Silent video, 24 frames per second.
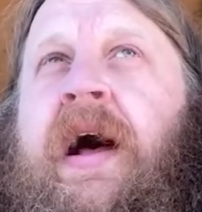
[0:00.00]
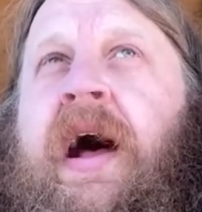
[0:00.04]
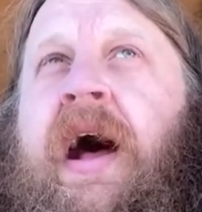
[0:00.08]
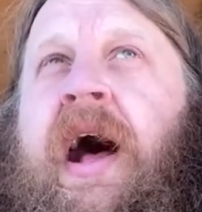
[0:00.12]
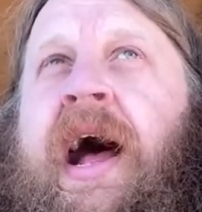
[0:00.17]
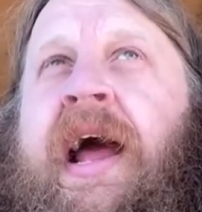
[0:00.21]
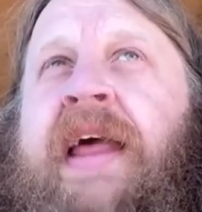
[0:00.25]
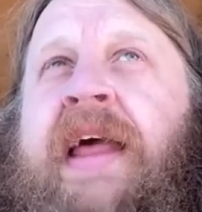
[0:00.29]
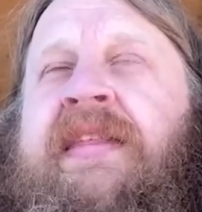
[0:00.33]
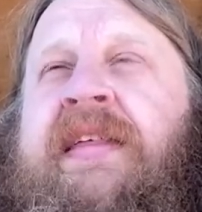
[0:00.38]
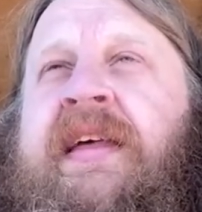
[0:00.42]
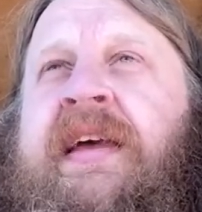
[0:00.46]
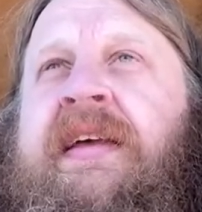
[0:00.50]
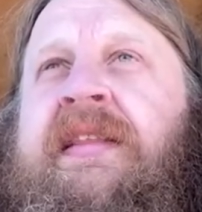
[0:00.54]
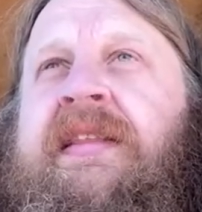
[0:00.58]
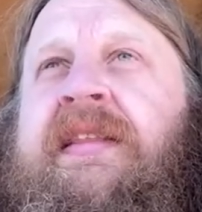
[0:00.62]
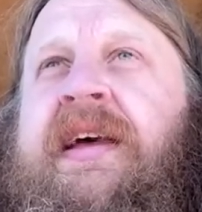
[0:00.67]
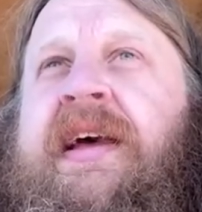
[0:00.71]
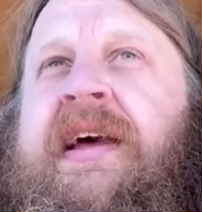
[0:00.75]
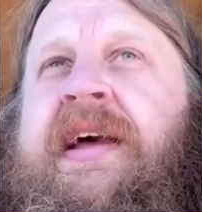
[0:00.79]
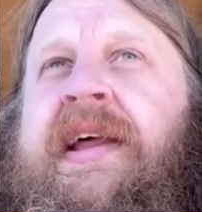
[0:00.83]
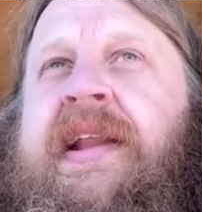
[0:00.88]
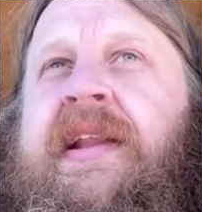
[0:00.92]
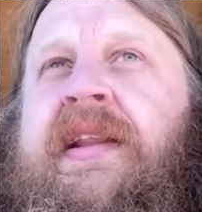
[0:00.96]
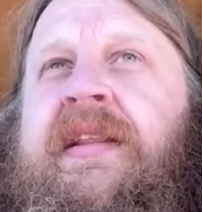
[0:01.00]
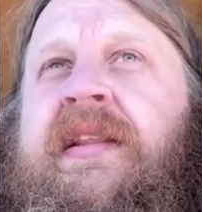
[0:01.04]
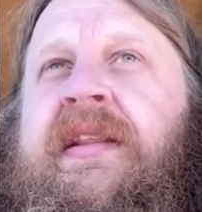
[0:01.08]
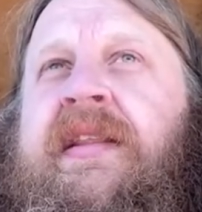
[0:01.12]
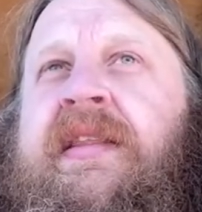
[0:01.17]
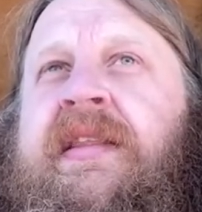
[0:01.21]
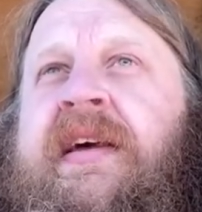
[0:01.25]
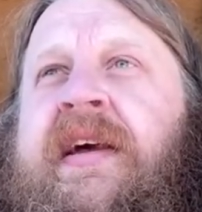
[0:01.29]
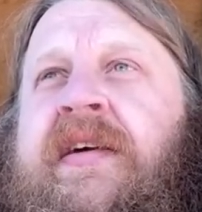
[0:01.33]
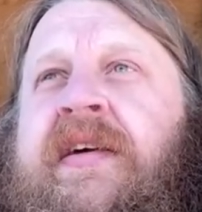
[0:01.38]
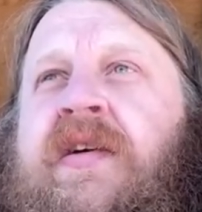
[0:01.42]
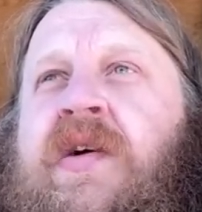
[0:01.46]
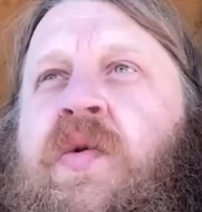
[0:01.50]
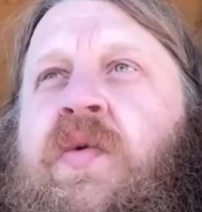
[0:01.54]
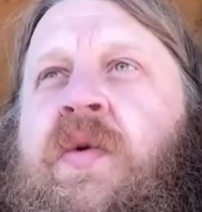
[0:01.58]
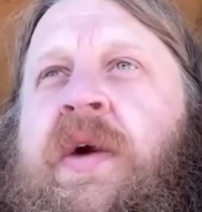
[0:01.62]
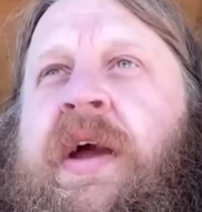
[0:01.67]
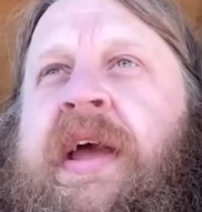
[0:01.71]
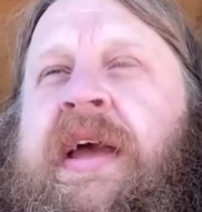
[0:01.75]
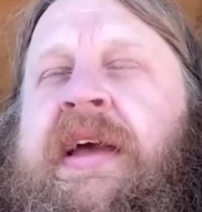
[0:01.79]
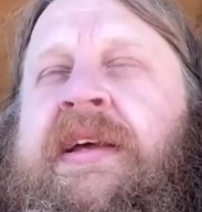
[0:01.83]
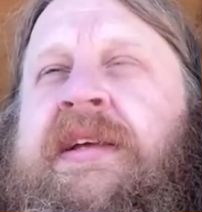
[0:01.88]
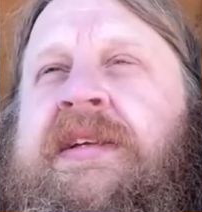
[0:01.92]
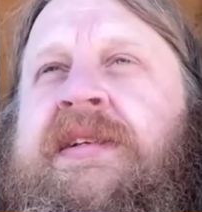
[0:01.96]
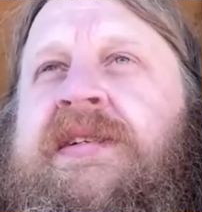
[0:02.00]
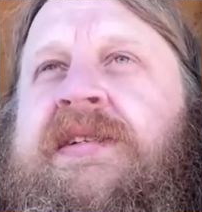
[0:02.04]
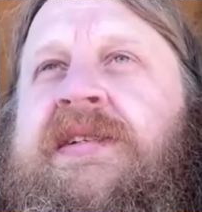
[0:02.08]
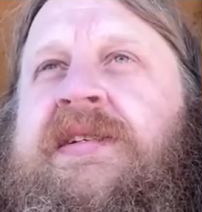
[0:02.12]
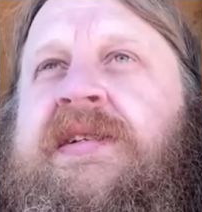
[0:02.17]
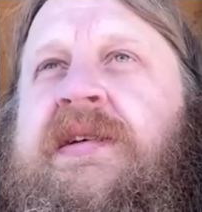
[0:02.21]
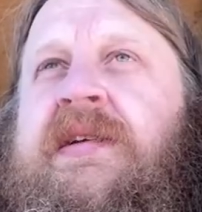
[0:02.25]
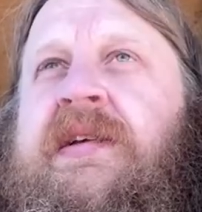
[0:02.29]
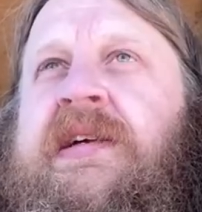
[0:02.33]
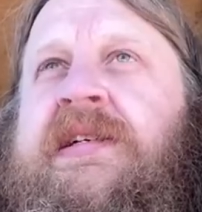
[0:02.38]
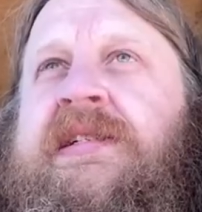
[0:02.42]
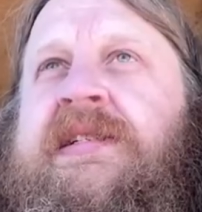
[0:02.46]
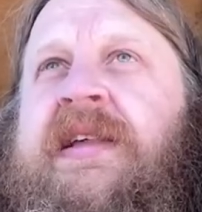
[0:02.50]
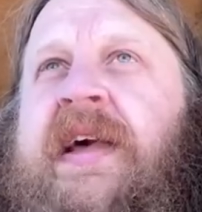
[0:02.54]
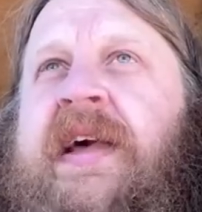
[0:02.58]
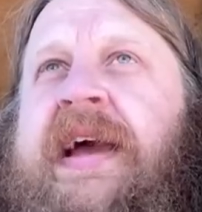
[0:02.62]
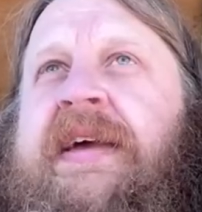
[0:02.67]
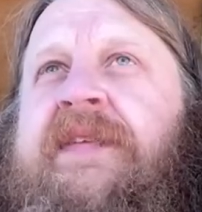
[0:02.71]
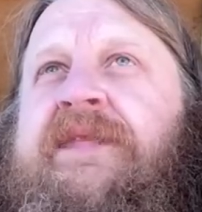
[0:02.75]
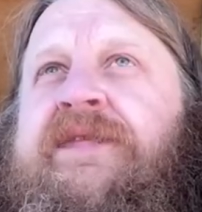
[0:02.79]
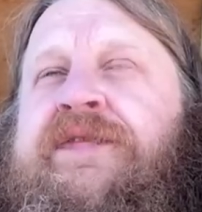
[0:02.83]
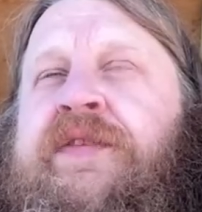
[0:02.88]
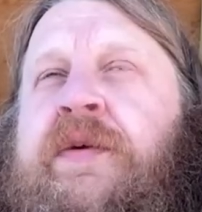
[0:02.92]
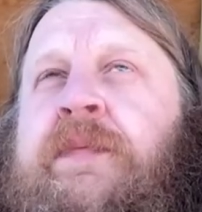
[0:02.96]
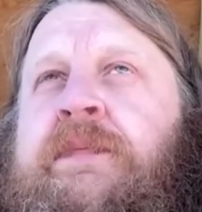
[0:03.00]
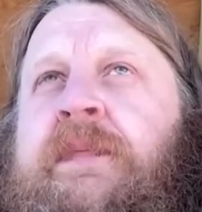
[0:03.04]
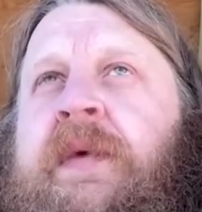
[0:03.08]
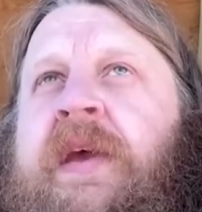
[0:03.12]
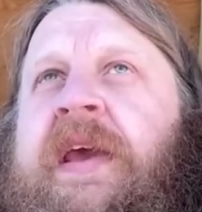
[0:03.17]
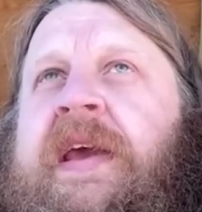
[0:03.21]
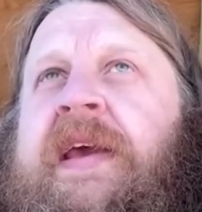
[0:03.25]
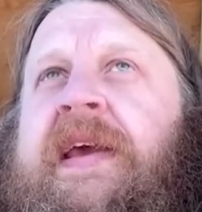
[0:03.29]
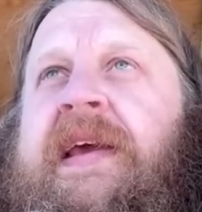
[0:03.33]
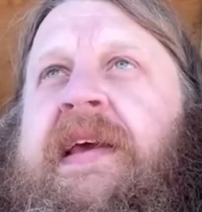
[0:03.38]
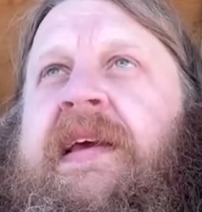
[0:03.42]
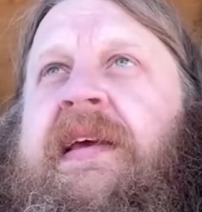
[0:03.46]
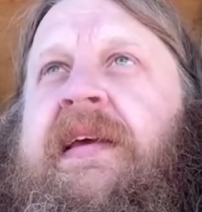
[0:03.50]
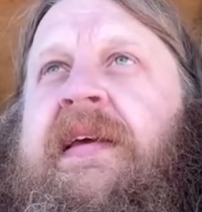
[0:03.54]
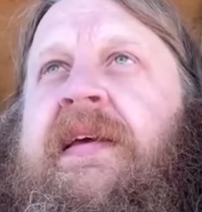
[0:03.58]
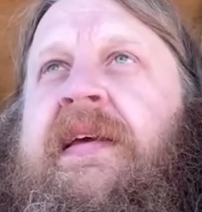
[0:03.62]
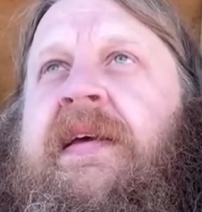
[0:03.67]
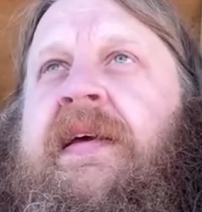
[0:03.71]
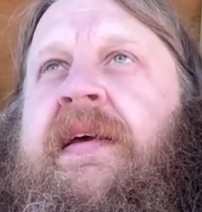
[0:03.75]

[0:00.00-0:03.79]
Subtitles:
I think that there are ways, because like for me,